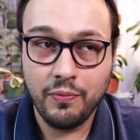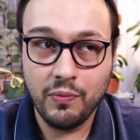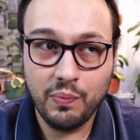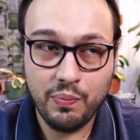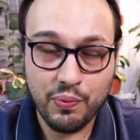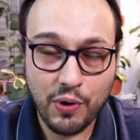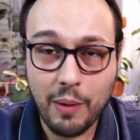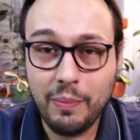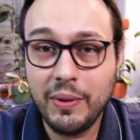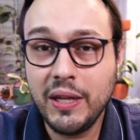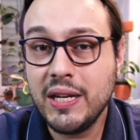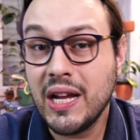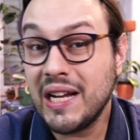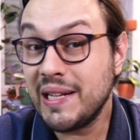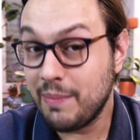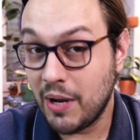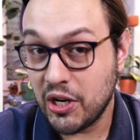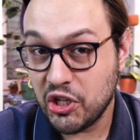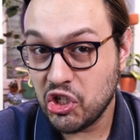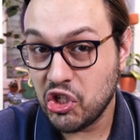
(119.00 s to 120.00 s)
probably
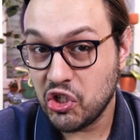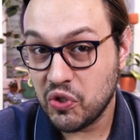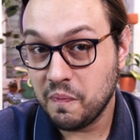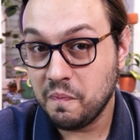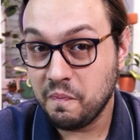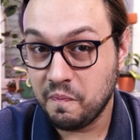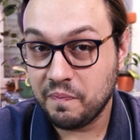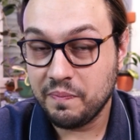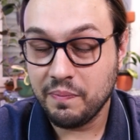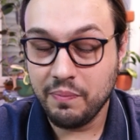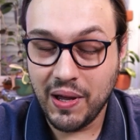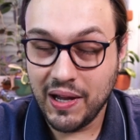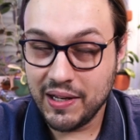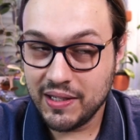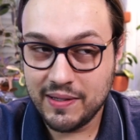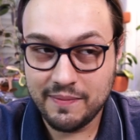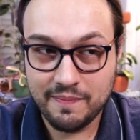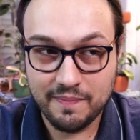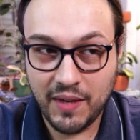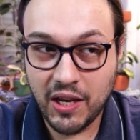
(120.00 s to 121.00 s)
not much.
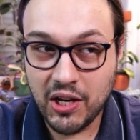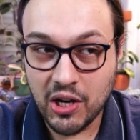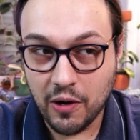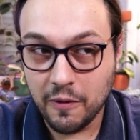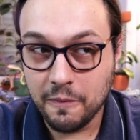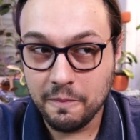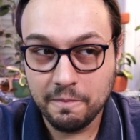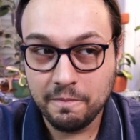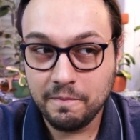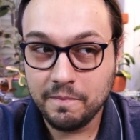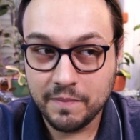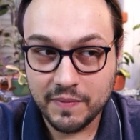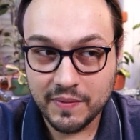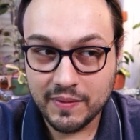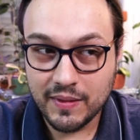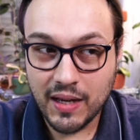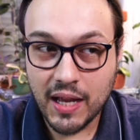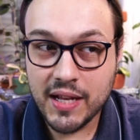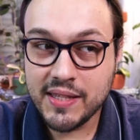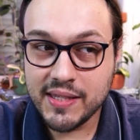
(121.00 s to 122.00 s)
But, you know,
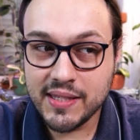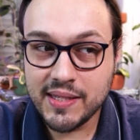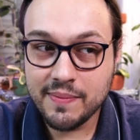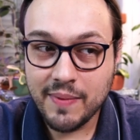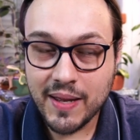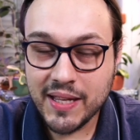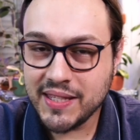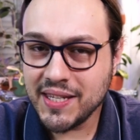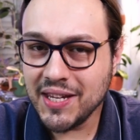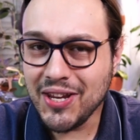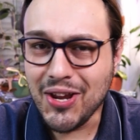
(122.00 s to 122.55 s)
it's, it's a